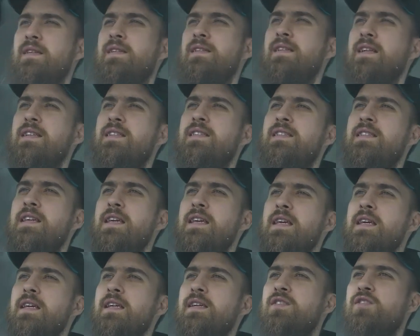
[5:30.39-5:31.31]
Did
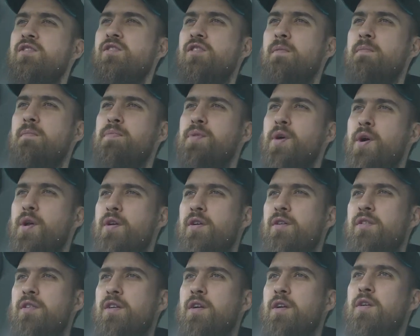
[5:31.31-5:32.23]
see some
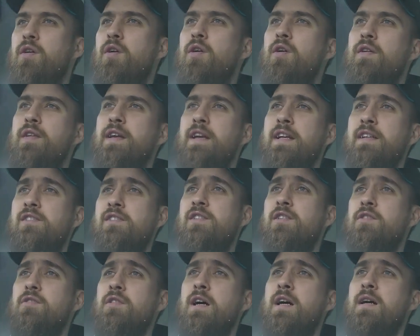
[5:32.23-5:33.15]
product there on
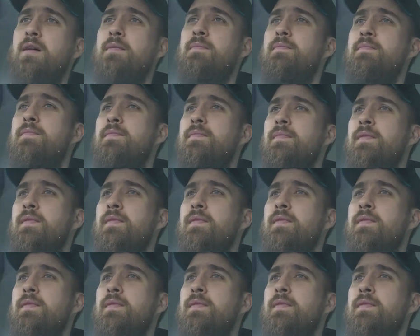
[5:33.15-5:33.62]
Instagram,